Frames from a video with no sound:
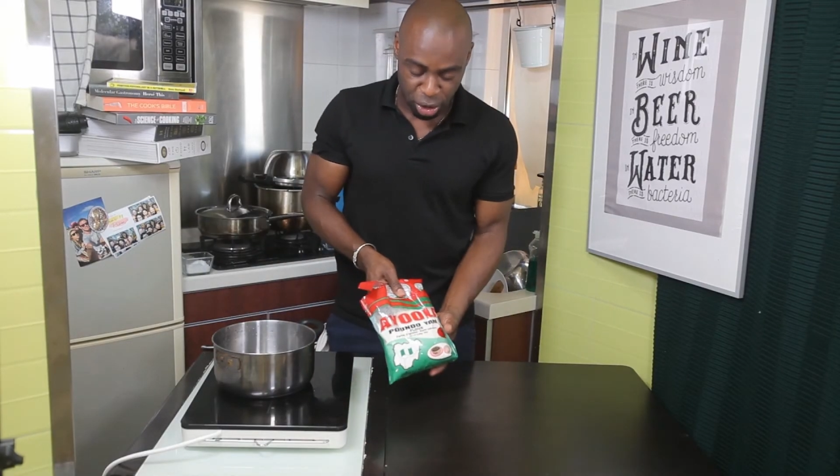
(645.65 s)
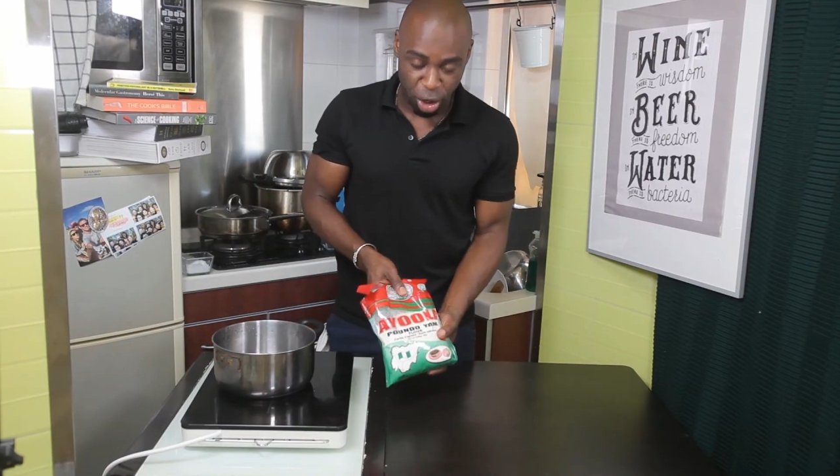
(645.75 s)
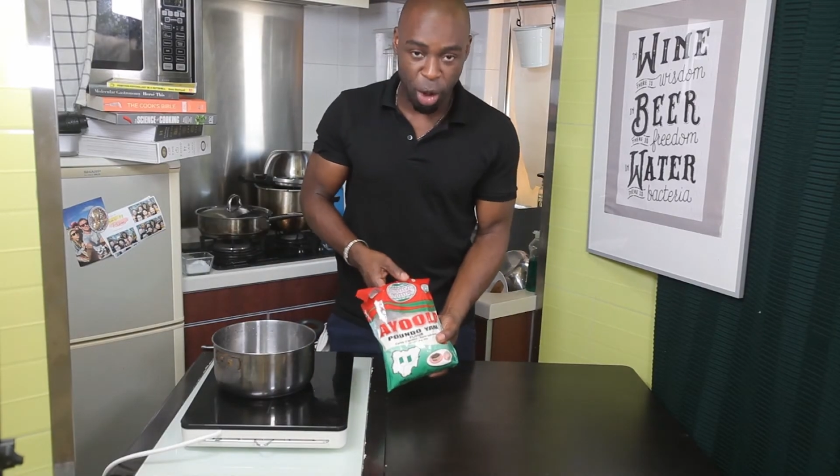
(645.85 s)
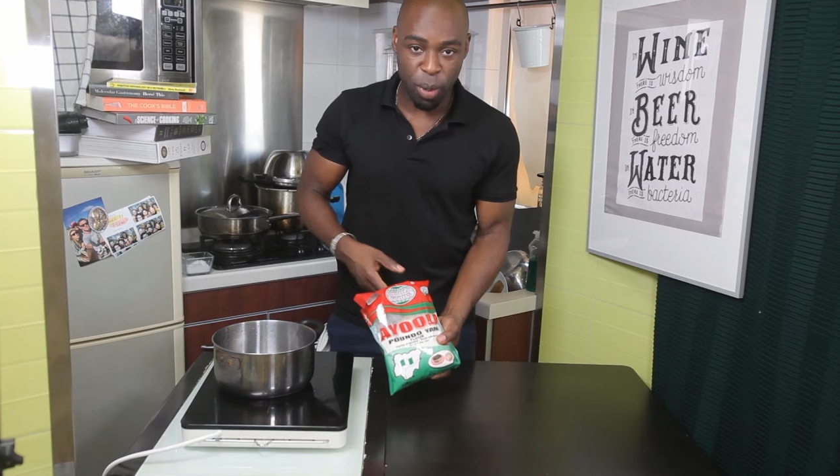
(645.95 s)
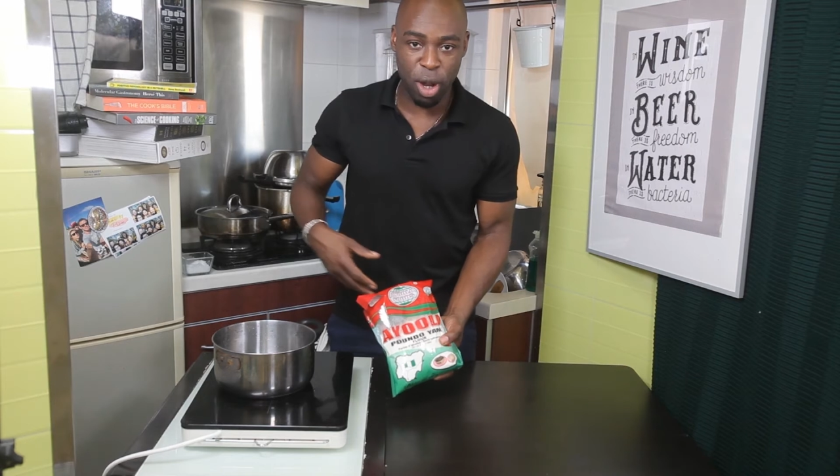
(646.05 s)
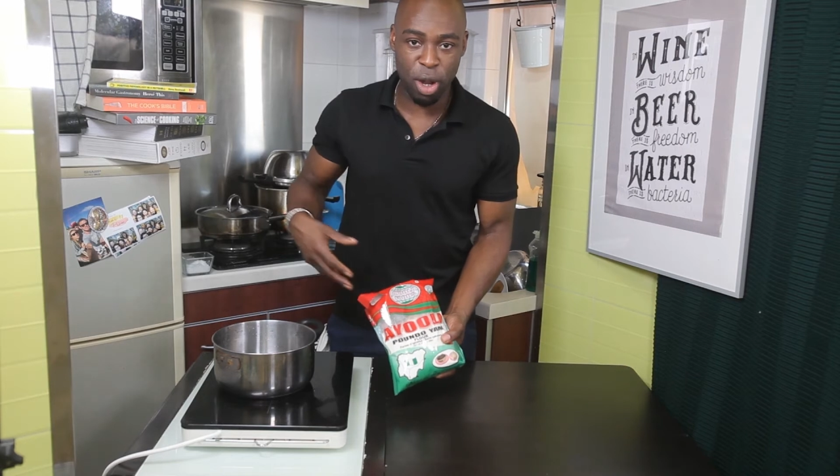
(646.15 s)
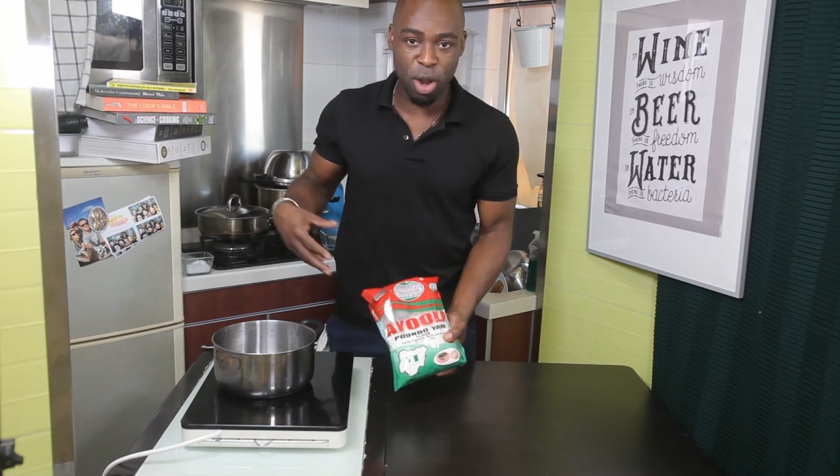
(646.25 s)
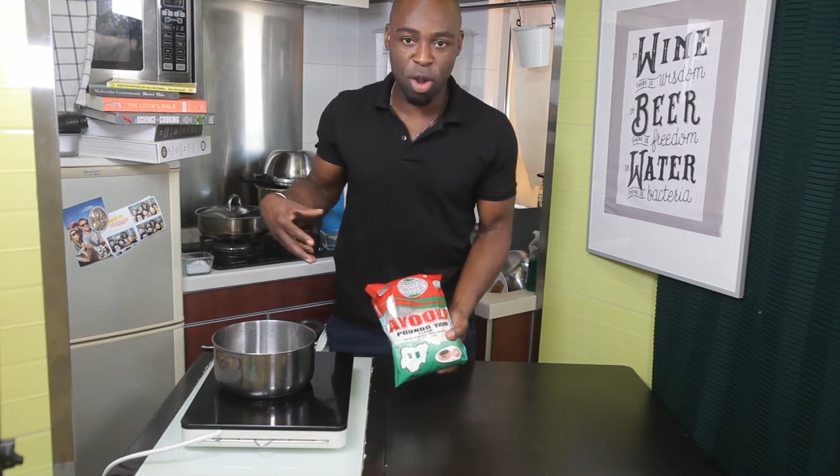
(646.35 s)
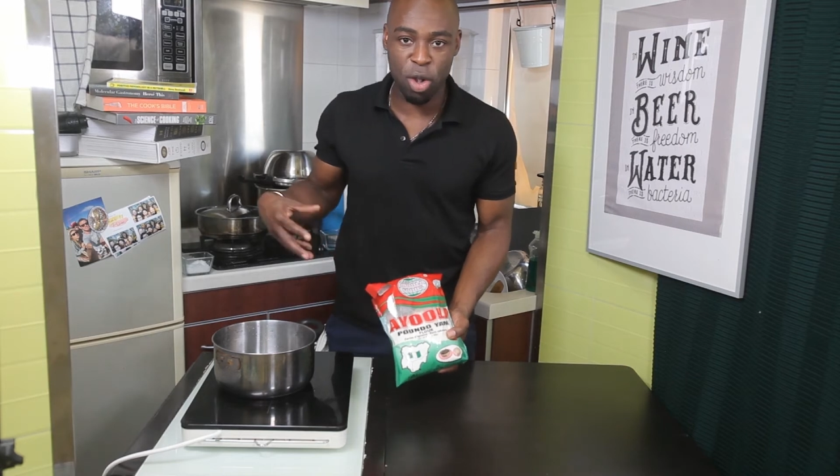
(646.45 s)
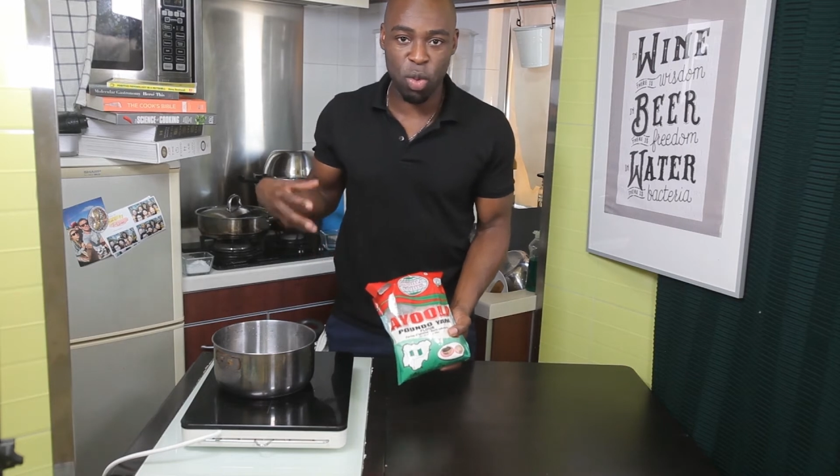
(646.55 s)
go
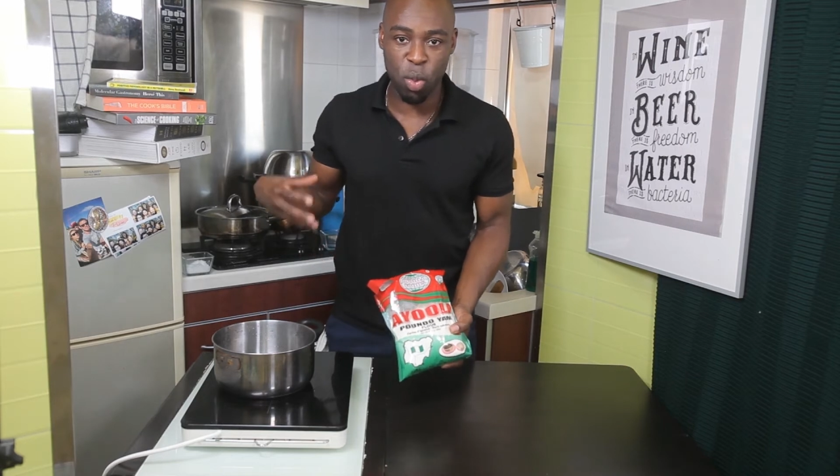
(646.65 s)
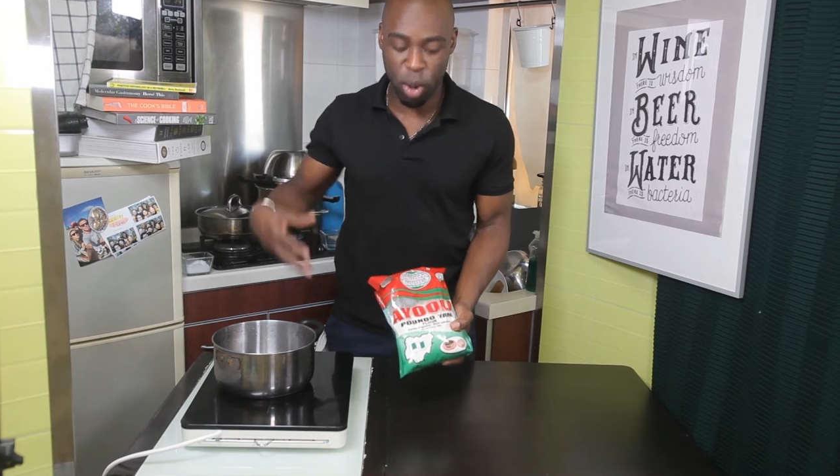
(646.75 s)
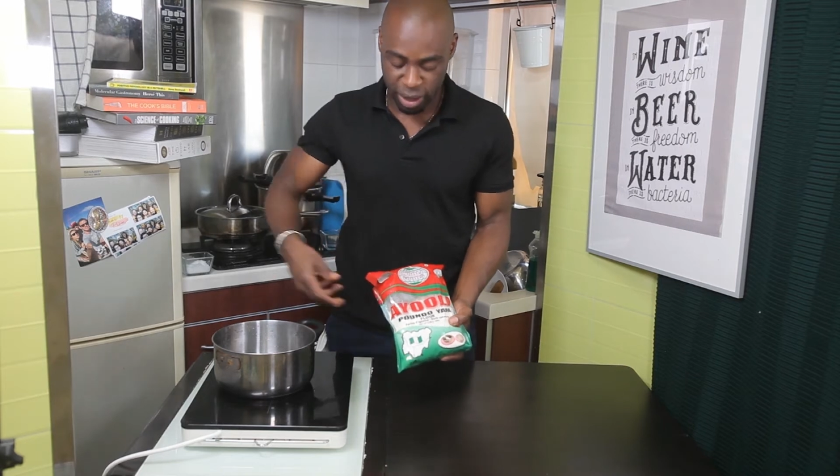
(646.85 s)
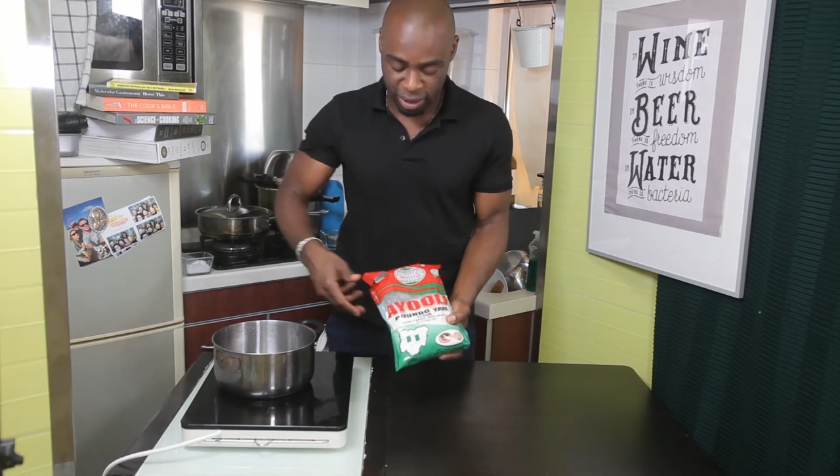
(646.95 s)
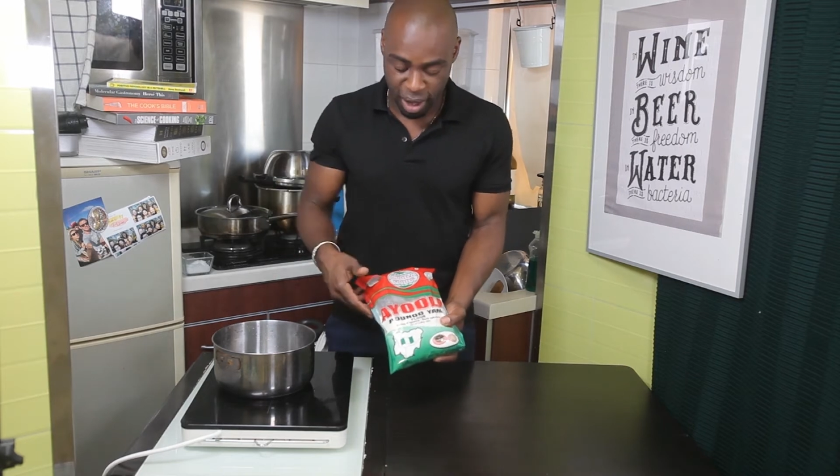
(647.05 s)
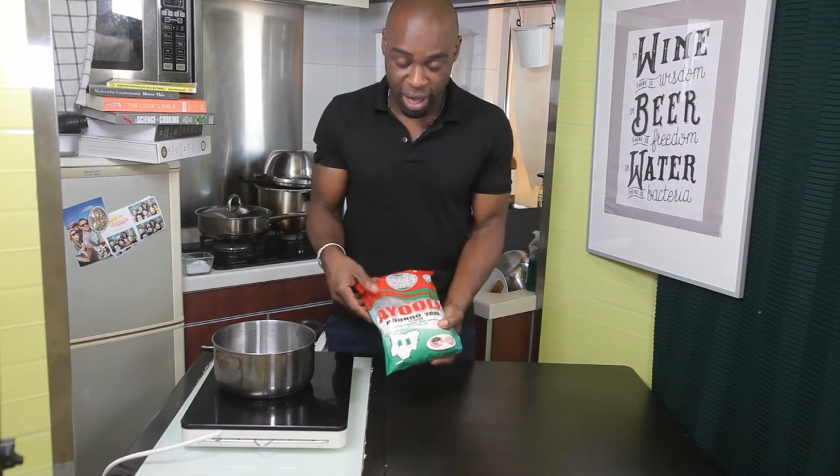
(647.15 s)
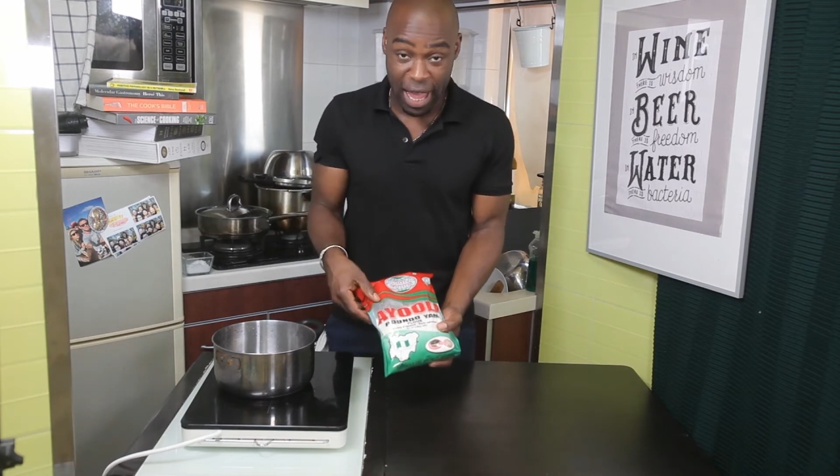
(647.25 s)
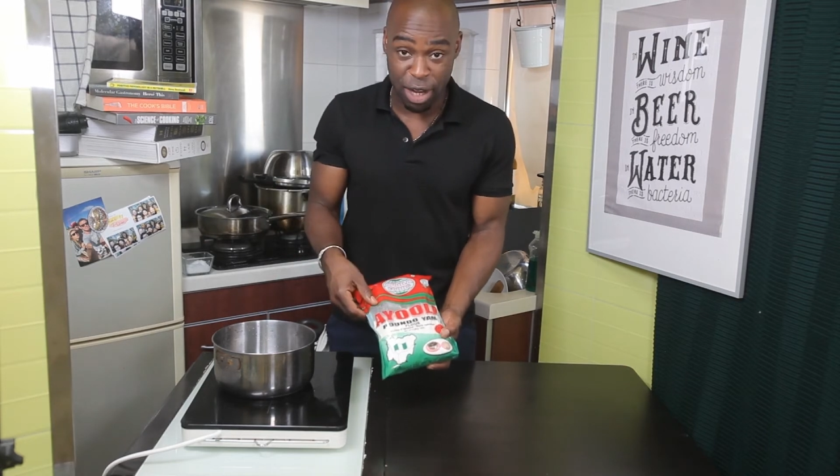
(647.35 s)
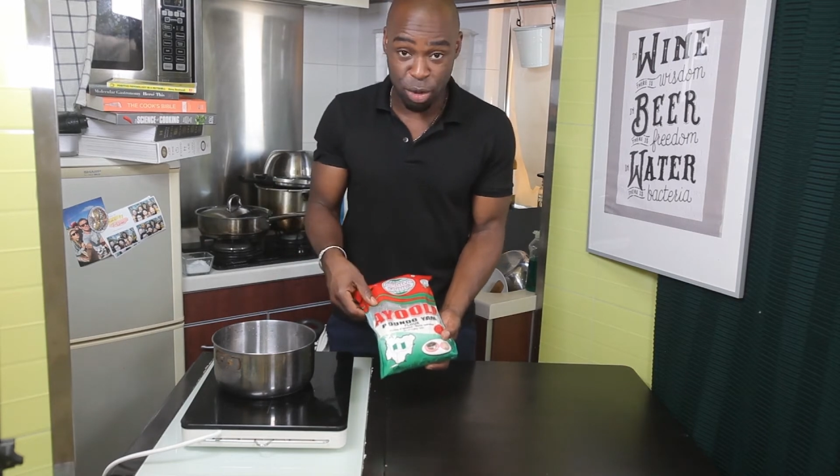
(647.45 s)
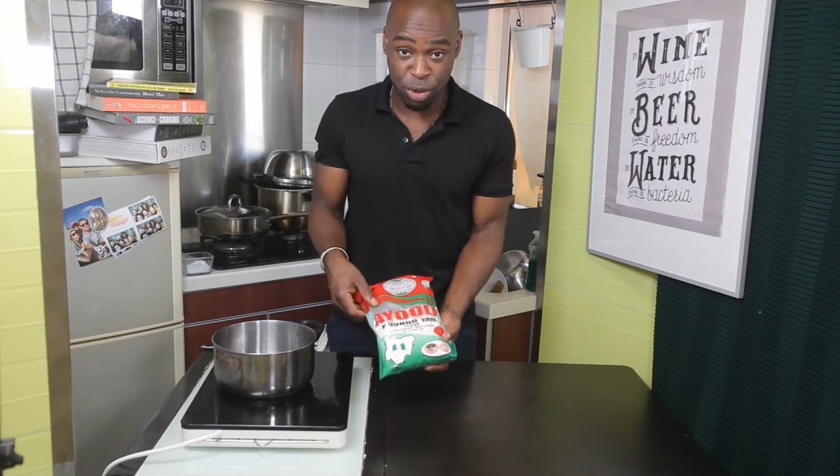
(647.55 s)
along with our
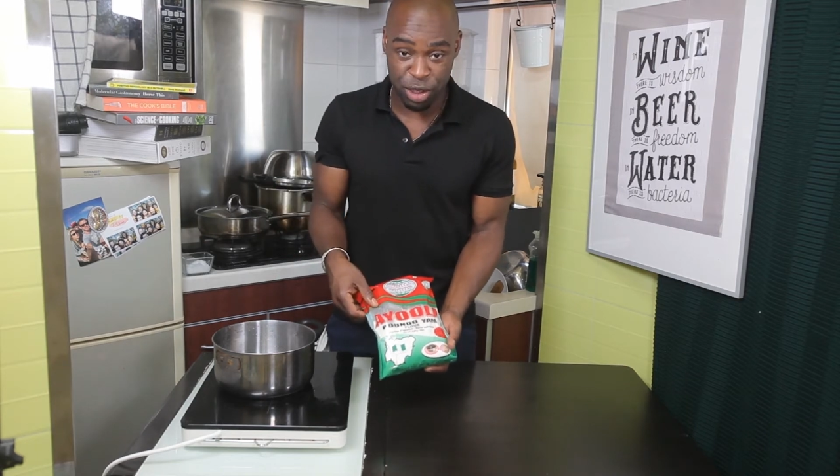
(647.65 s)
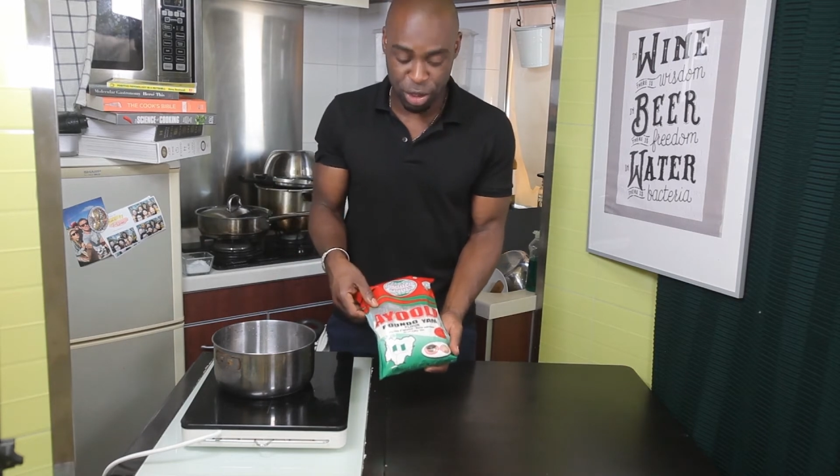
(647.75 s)
egusi